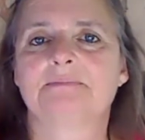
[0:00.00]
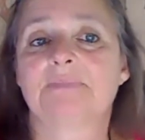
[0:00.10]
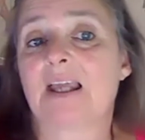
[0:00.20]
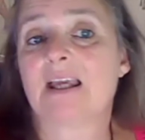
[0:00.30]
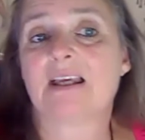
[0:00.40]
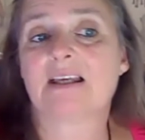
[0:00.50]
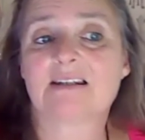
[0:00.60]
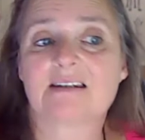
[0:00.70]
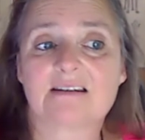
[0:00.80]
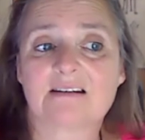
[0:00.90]
They
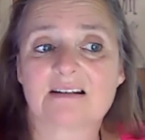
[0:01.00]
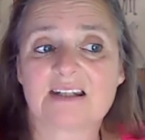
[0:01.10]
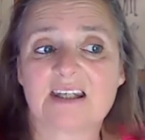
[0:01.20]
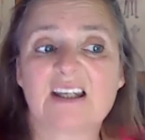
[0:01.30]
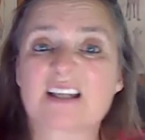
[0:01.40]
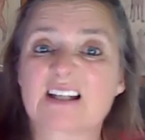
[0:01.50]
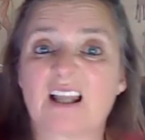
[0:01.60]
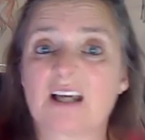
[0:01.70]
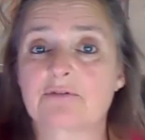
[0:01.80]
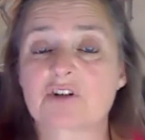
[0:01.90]
see it as a
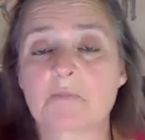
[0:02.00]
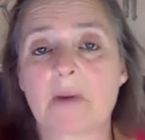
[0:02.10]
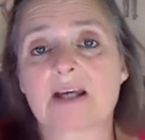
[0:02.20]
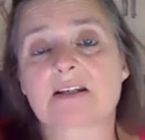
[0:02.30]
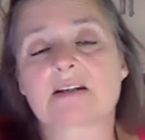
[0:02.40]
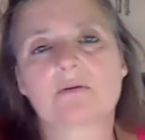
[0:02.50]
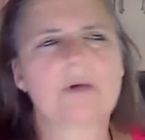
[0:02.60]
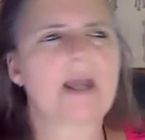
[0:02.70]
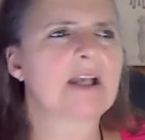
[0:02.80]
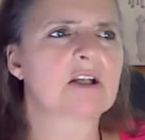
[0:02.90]
lack of respect.
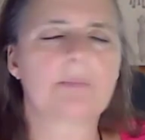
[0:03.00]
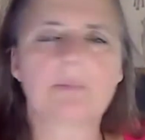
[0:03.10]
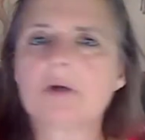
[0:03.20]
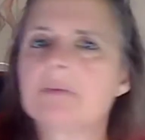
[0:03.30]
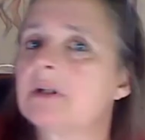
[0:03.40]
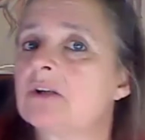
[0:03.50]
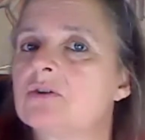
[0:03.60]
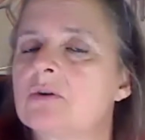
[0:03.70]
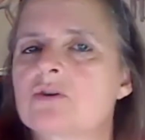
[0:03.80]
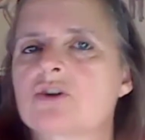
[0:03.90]
We had an appointment and you
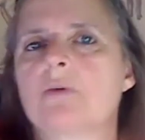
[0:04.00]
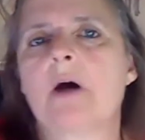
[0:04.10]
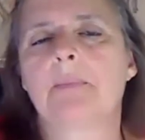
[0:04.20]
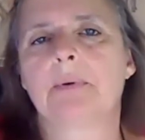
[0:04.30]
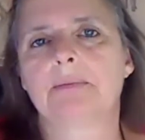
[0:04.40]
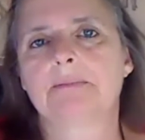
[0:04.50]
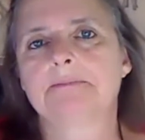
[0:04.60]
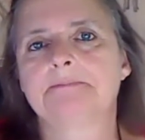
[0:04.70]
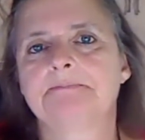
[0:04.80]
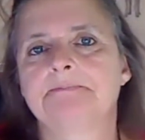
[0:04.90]
don't show up.
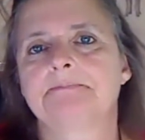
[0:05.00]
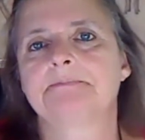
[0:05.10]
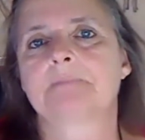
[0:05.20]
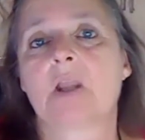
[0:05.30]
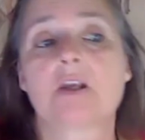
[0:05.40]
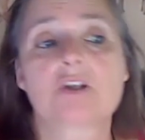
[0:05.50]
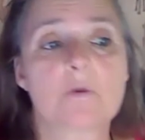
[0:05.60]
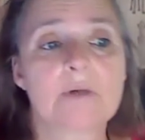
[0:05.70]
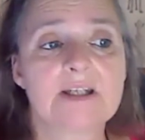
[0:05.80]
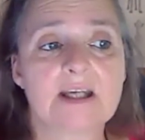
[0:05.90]

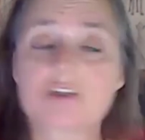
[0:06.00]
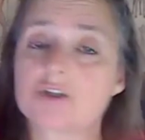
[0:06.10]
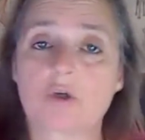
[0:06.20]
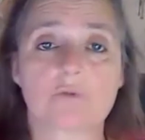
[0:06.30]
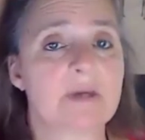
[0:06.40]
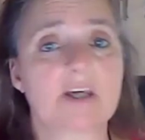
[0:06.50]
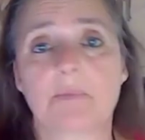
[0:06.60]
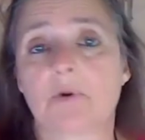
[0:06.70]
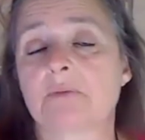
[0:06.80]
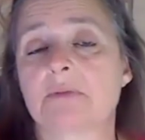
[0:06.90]
So in the end, you don't make
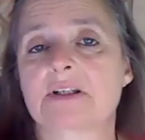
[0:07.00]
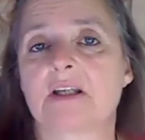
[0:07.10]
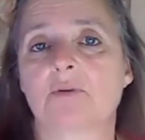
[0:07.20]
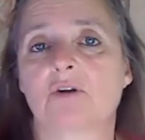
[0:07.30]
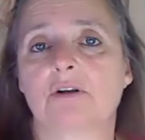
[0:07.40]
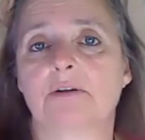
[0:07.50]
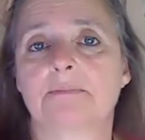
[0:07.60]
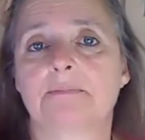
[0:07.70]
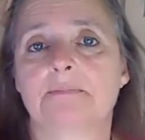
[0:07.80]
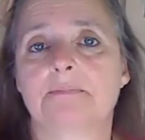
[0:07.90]
appointments anymore.
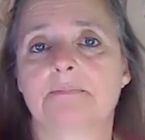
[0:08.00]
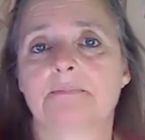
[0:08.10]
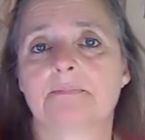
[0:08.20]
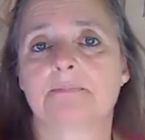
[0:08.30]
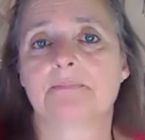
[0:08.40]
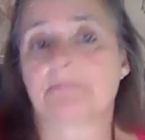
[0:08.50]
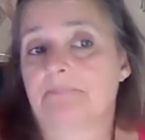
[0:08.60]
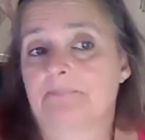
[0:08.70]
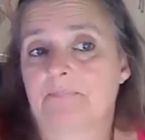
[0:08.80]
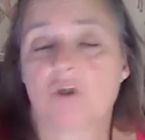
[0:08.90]

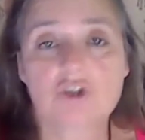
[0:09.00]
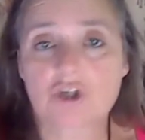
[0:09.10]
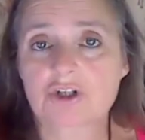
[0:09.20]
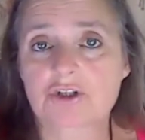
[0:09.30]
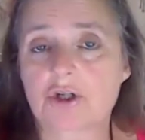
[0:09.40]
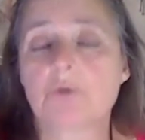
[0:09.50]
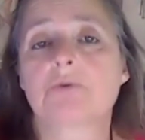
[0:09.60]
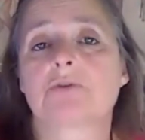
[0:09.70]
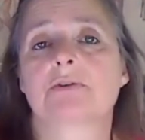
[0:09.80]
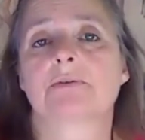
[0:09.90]
You just don't.